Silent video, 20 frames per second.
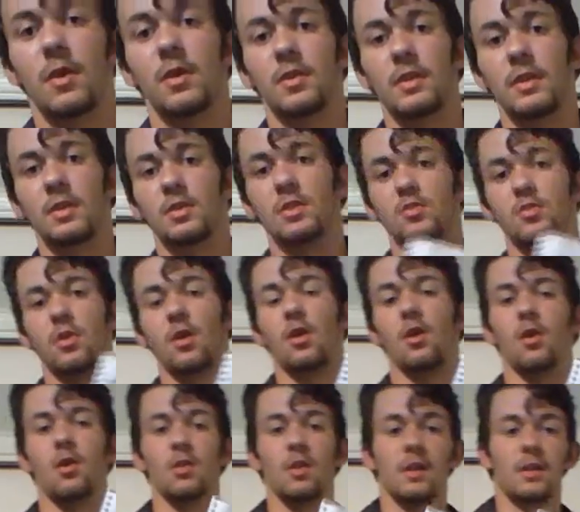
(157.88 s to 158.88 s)
you can
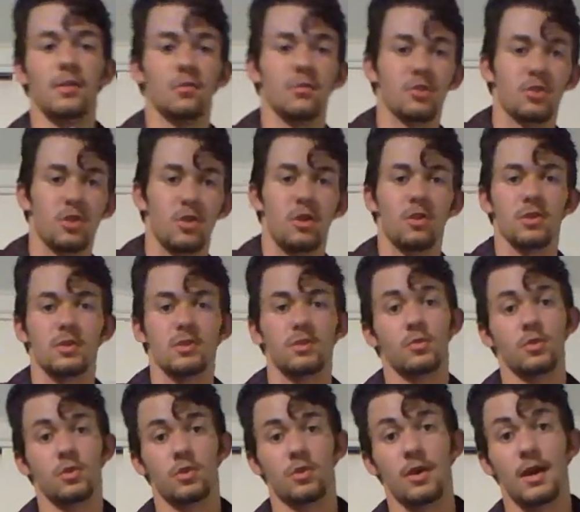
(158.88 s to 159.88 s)
draw little charts or
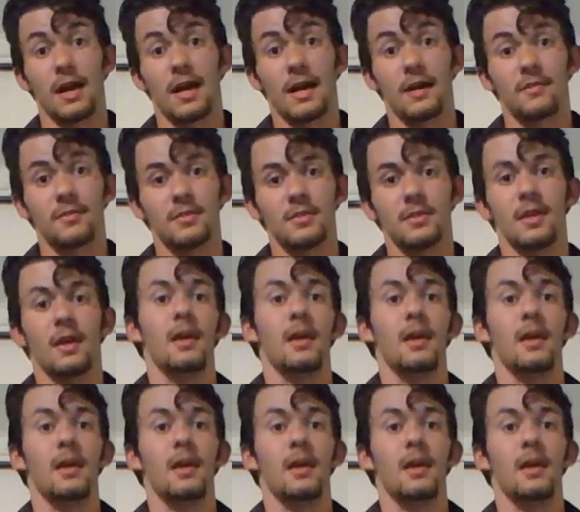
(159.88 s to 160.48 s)
graphs